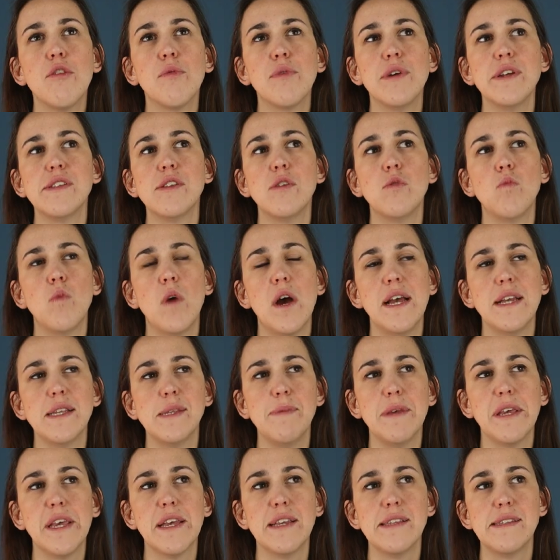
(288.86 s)
reason why is
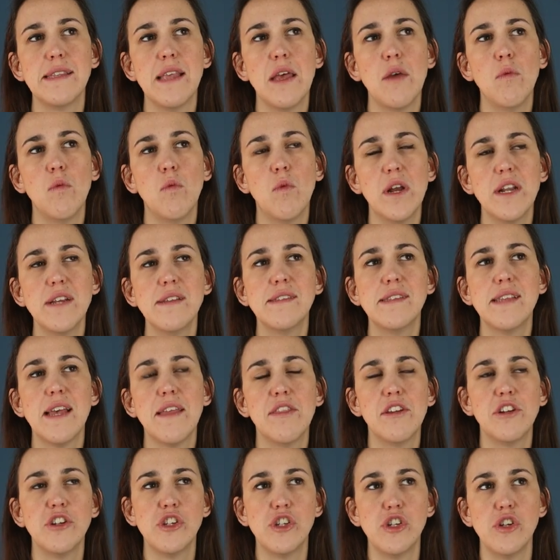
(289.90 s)
because they want to set
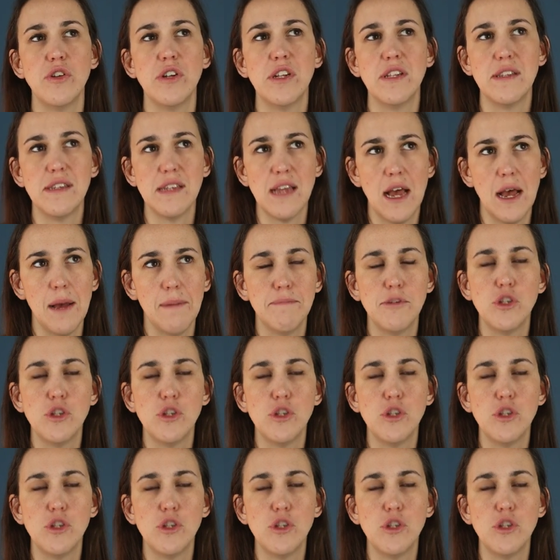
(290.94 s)
their students up